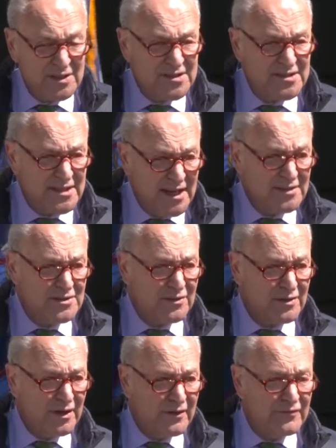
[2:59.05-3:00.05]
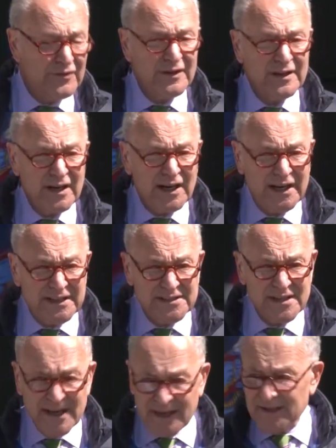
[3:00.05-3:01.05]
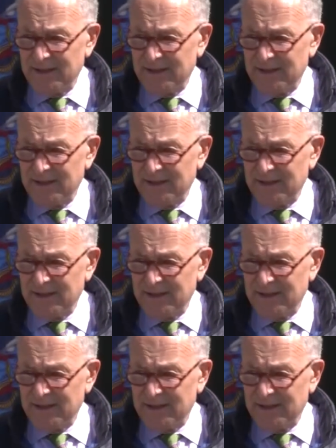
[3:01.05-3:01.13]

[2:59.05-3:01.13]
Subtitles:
center of high tech